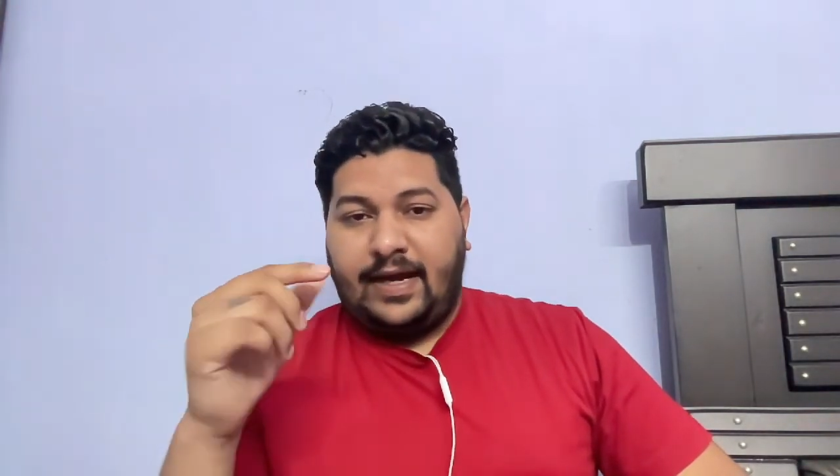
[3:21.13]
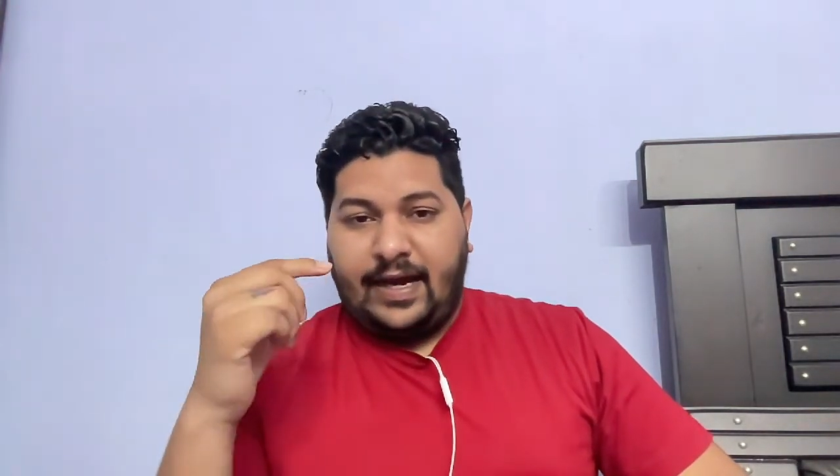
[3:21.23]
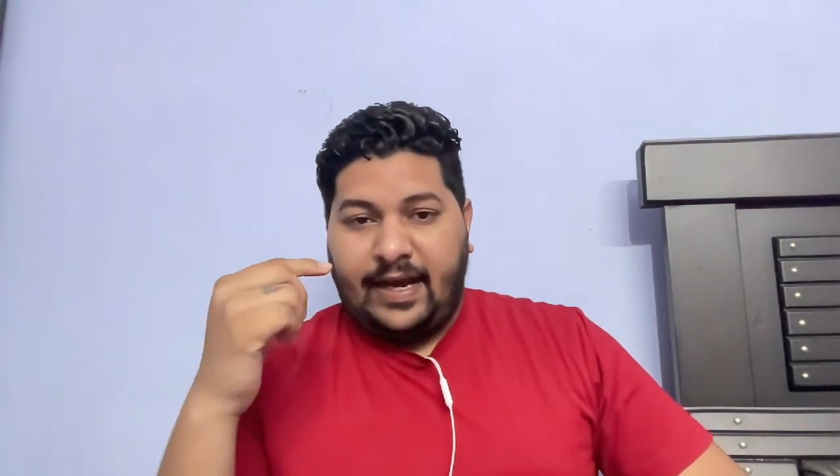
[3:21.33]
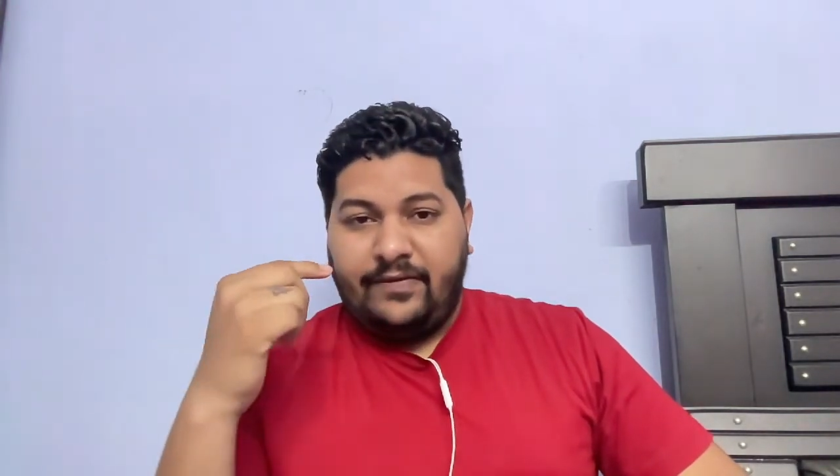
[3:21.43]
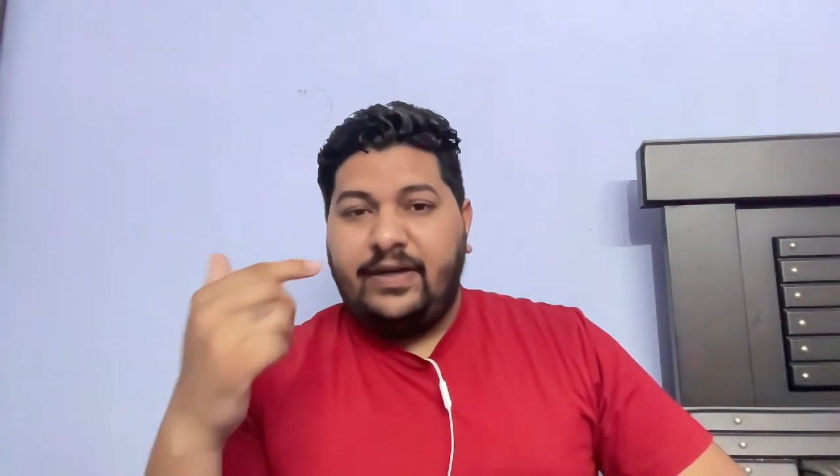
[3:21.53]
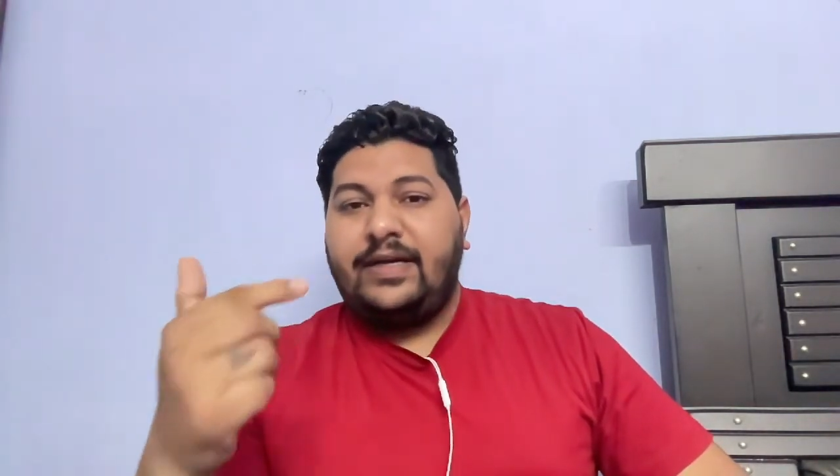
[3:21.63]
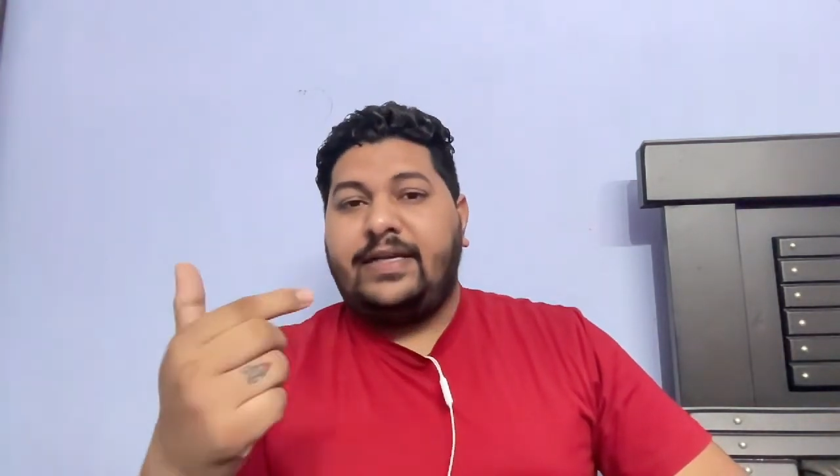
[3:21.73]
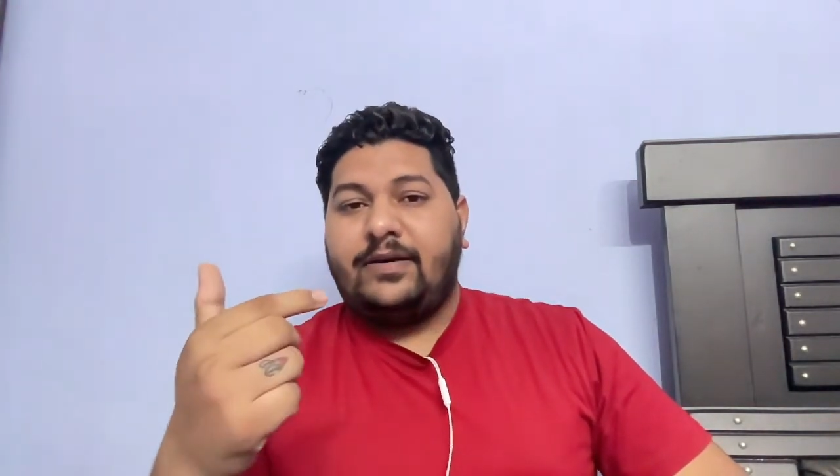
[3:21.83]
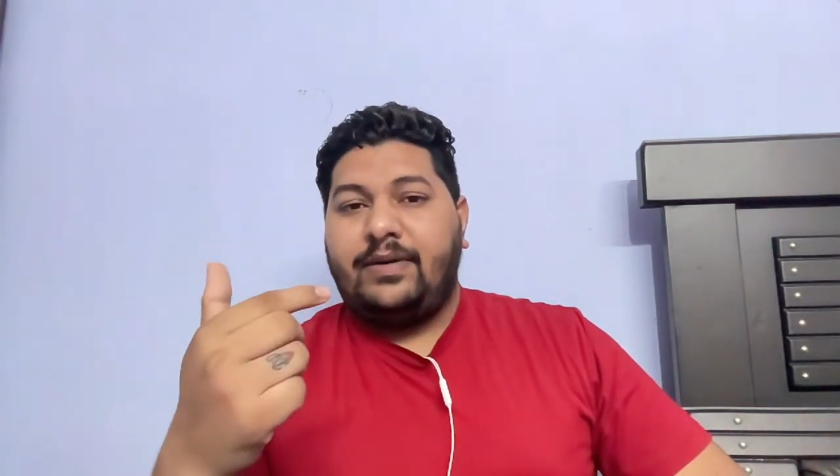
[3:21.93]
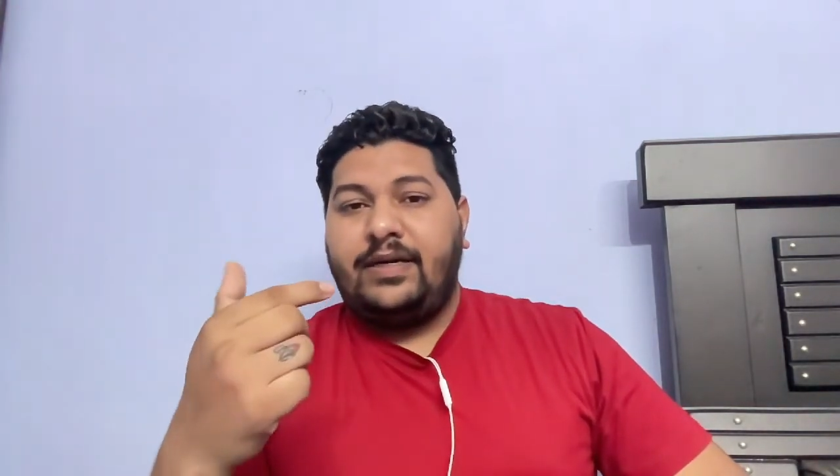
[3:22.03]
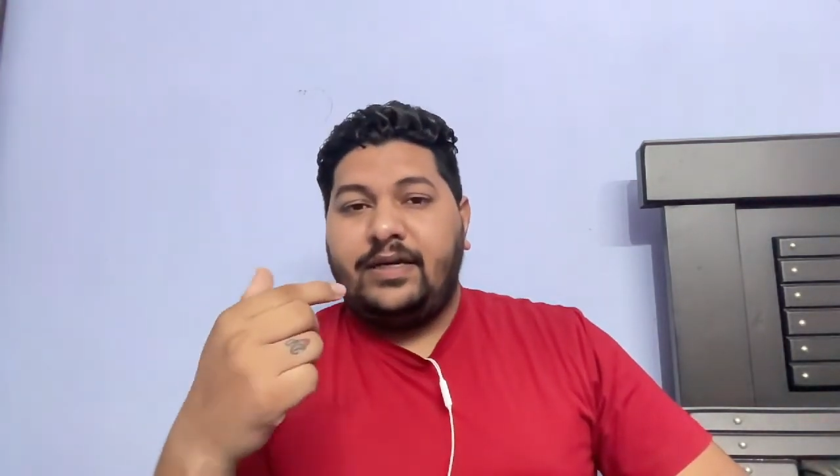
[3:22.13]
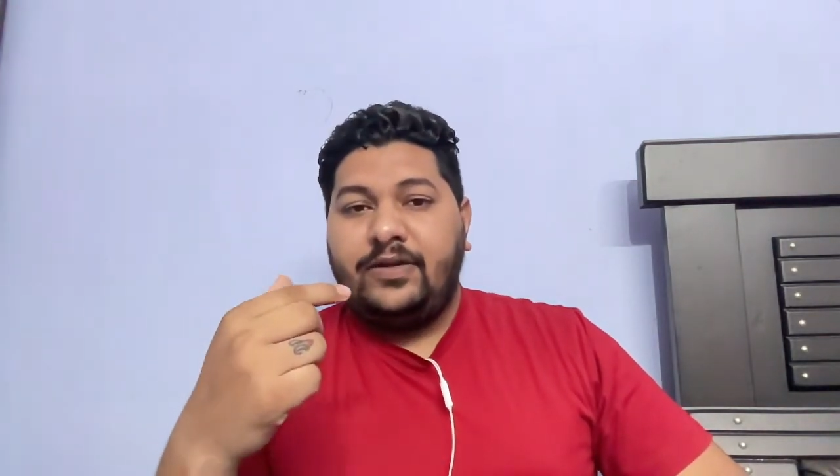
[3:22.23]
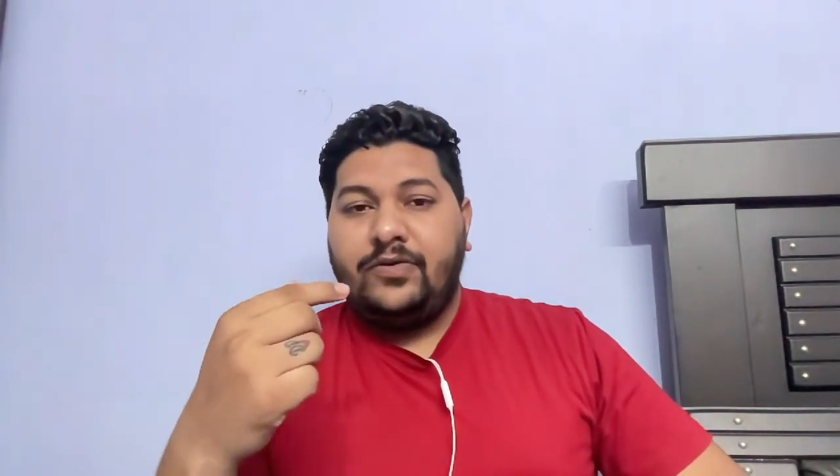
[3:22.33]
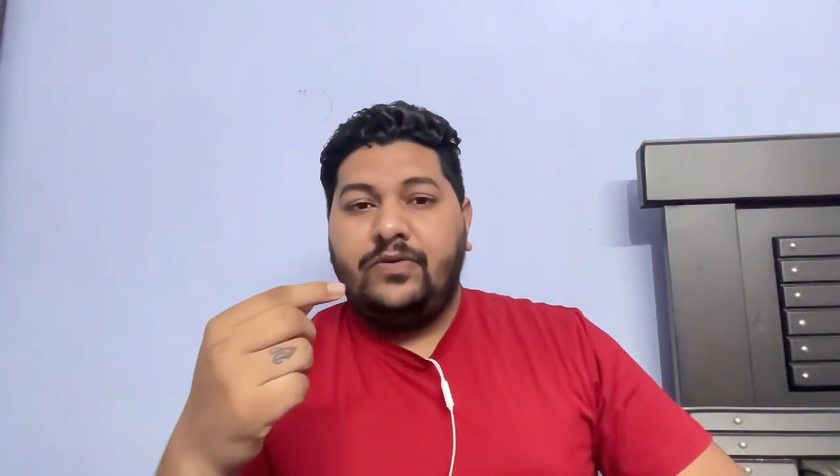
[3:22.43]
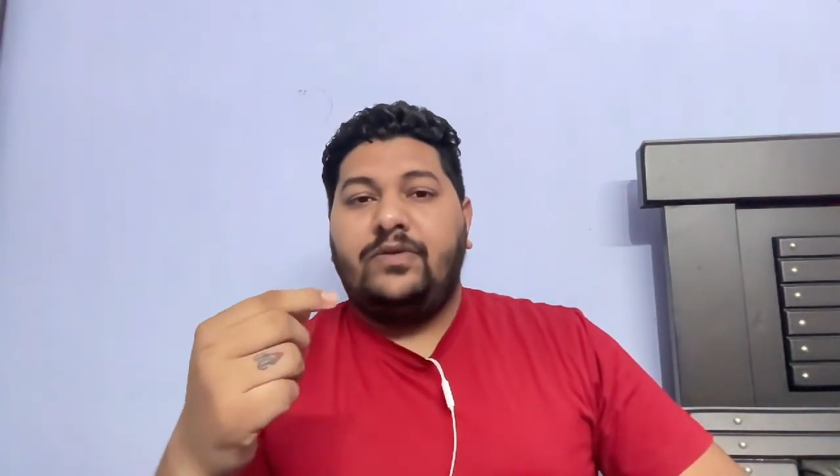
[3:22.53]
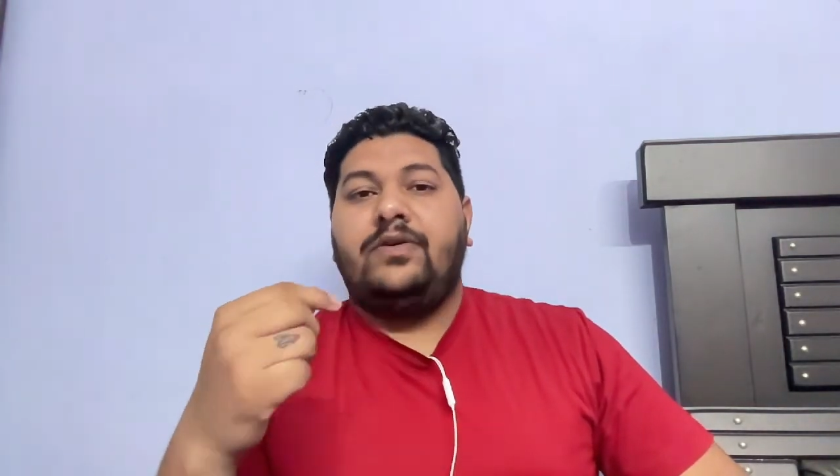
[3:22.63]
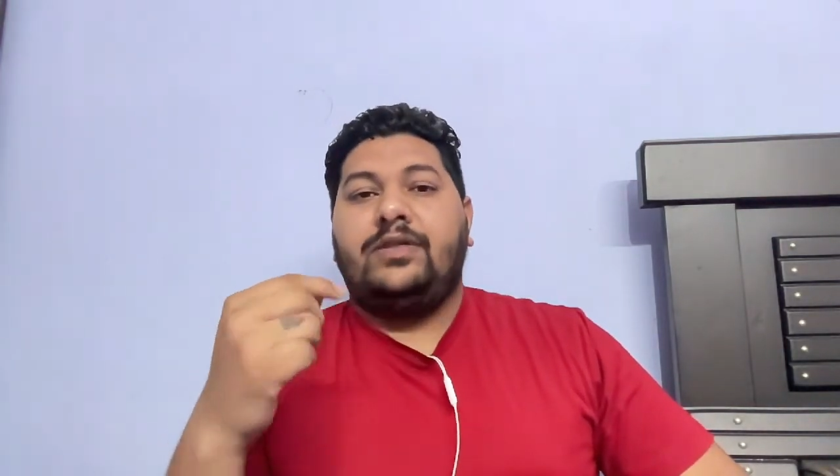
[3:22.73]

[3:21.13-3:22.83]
I will recommend you